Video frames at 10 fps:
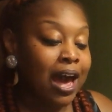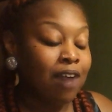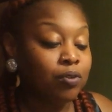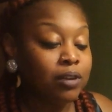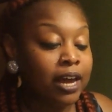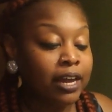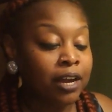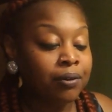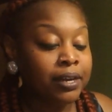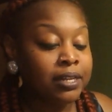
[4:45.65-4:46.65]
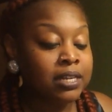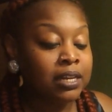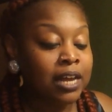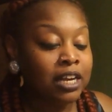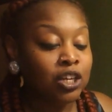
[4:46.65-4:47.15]
I feel like Arians,
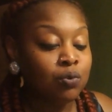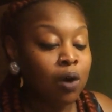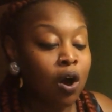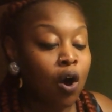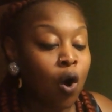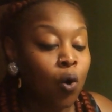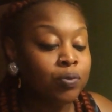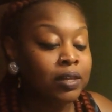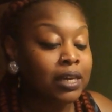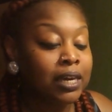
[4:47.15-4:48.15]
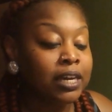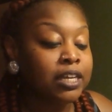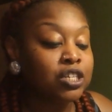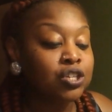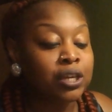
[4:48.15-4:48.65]
a lot of you all hold the
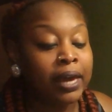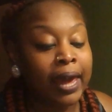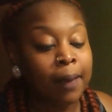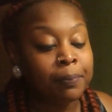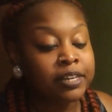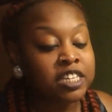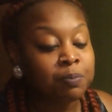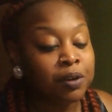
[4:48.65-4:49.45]
keys to your happiness.